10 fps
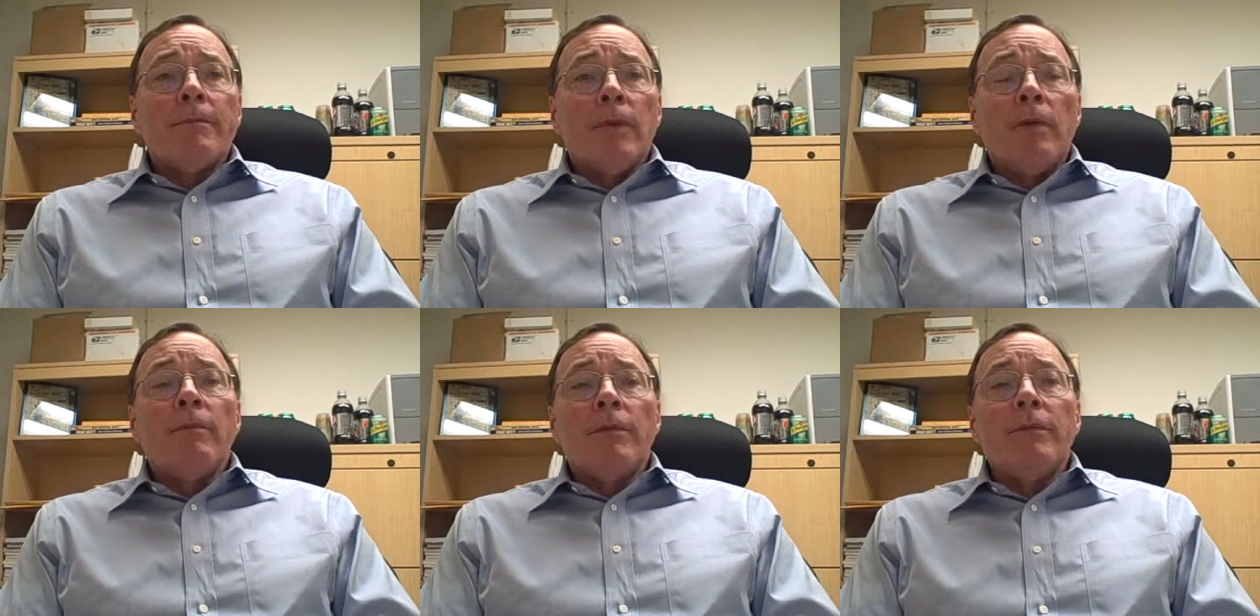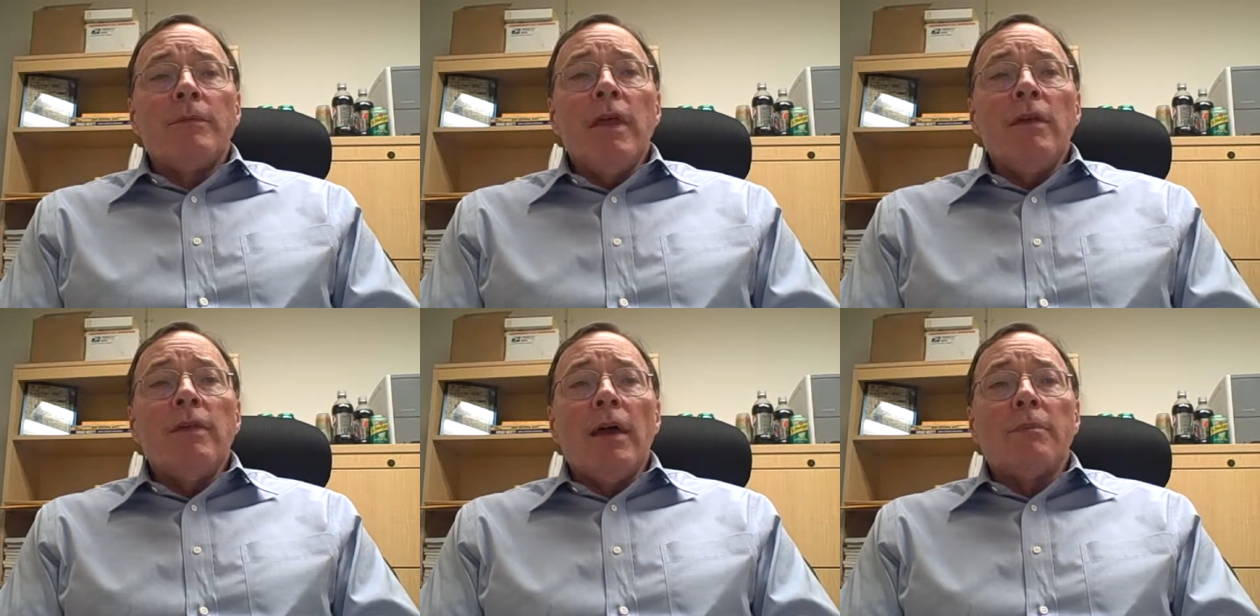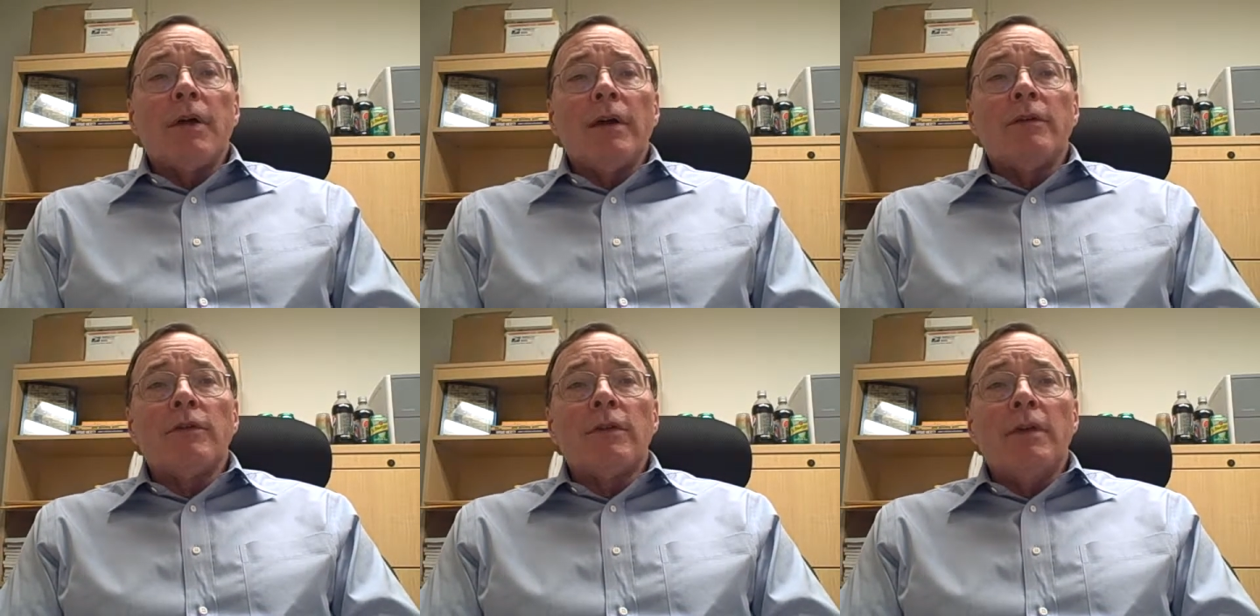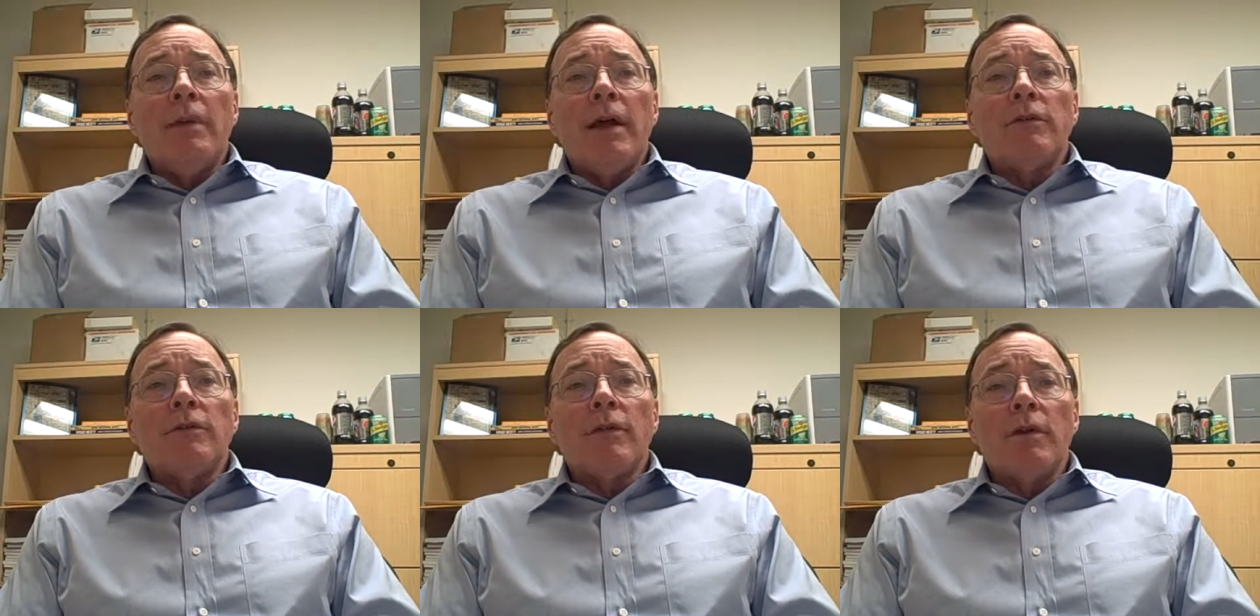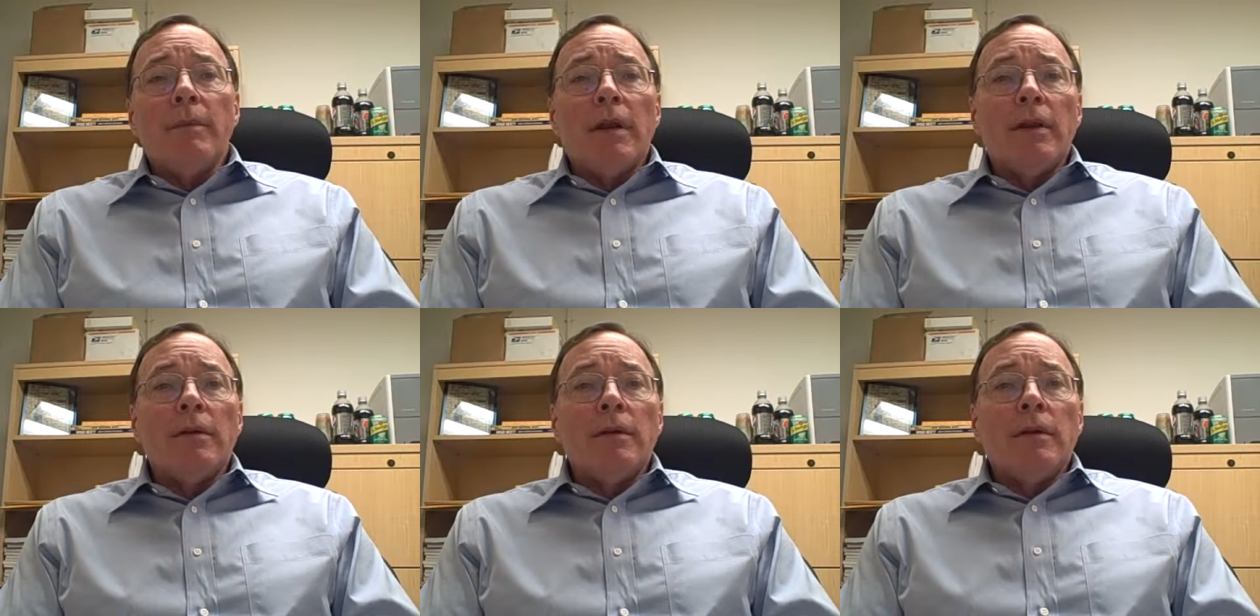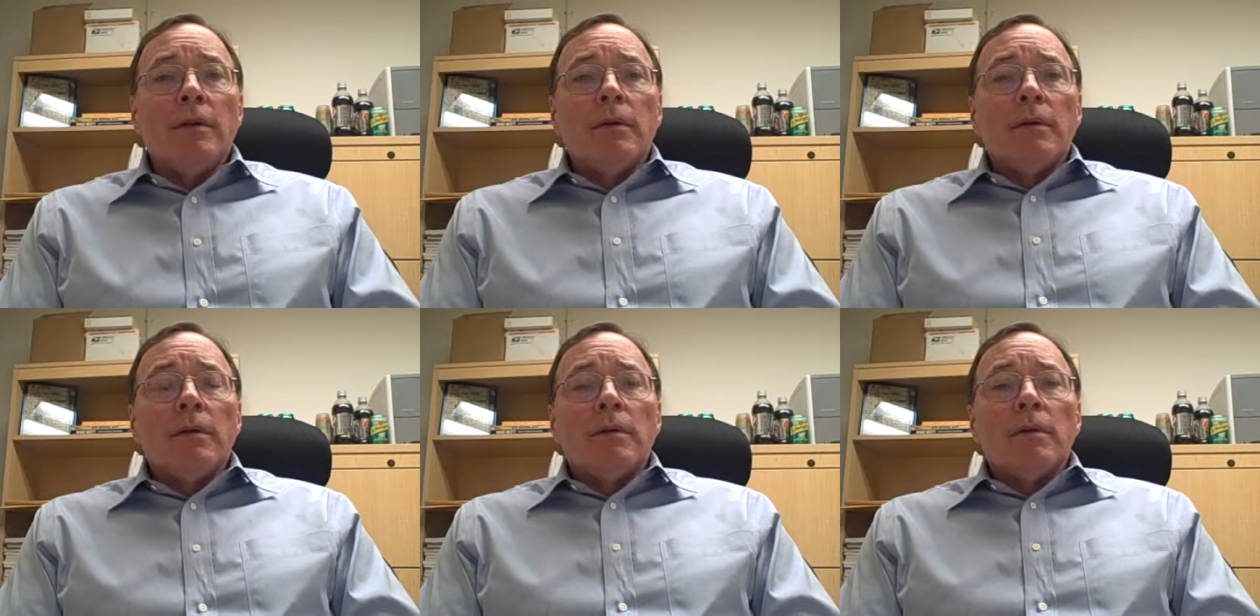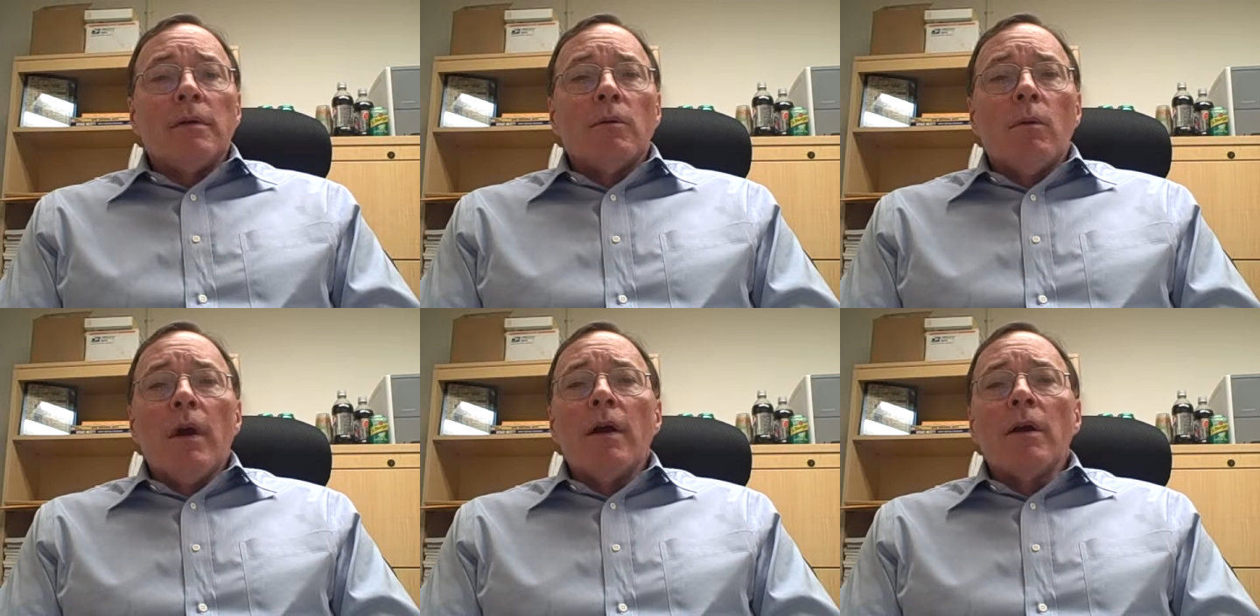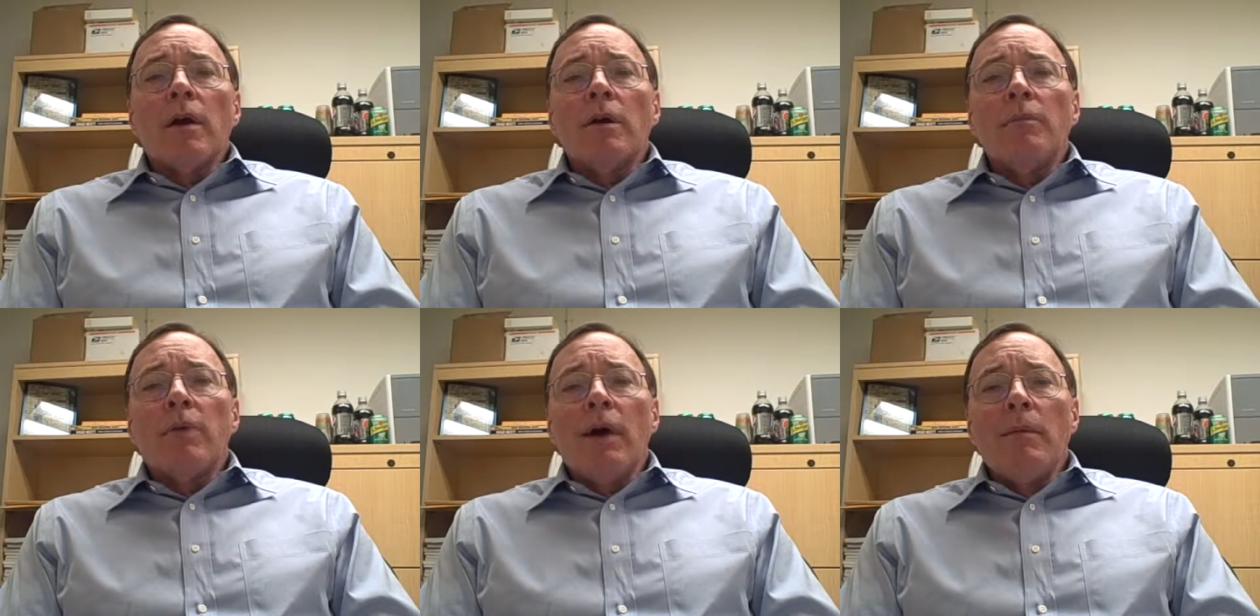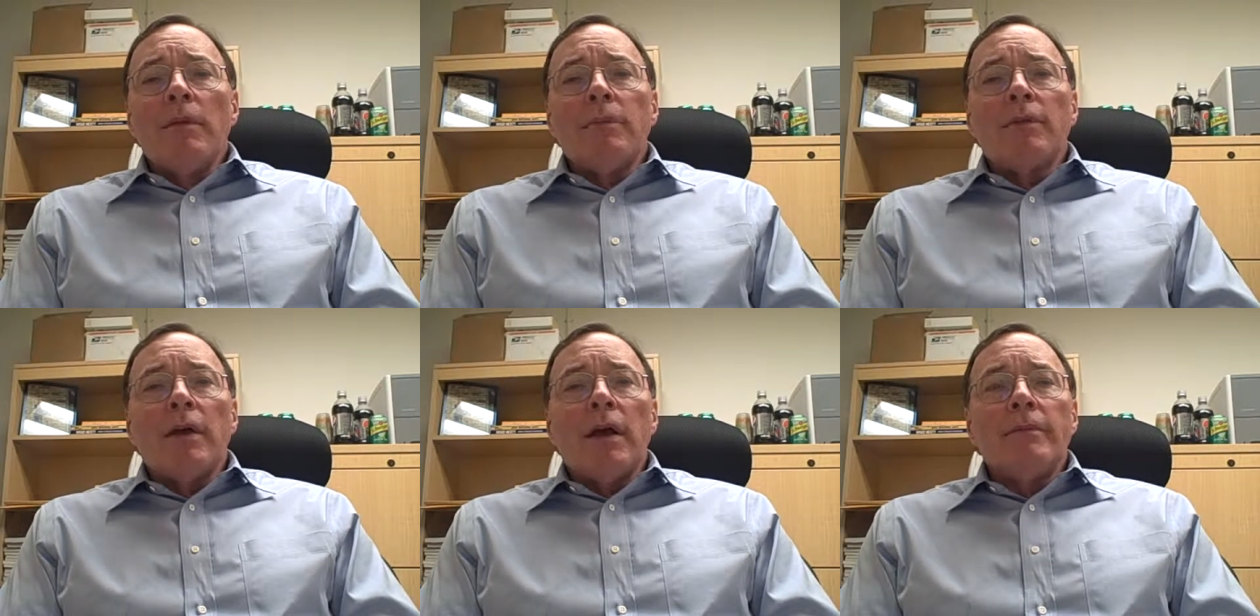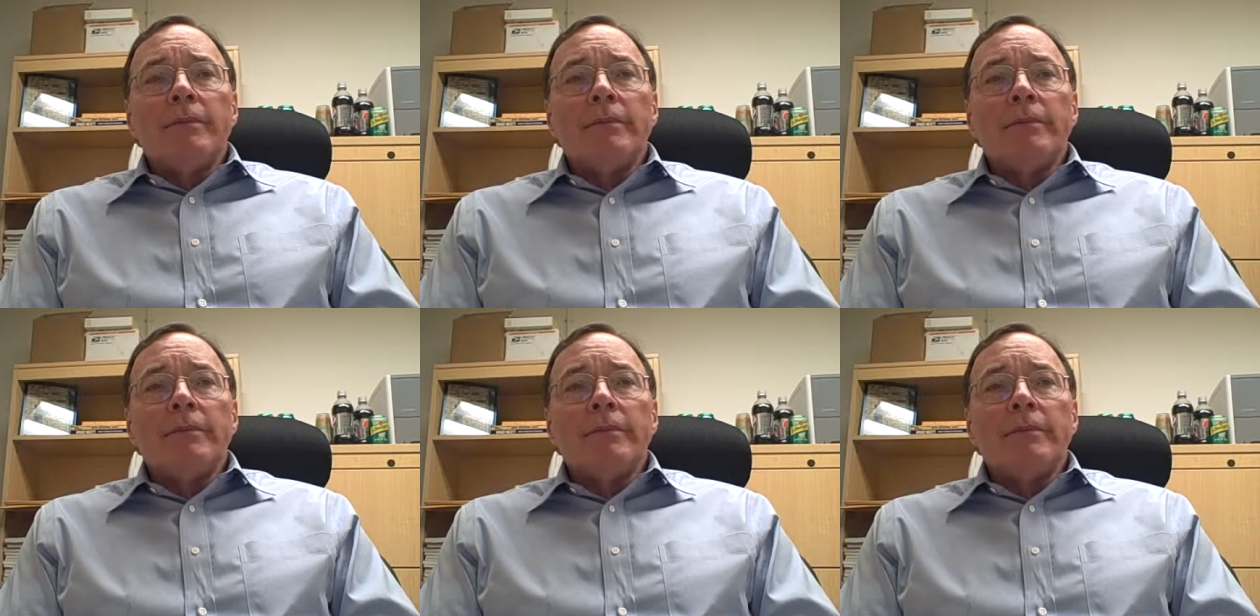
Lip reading: Well, take that process and imagine for a minute, where could problems lie?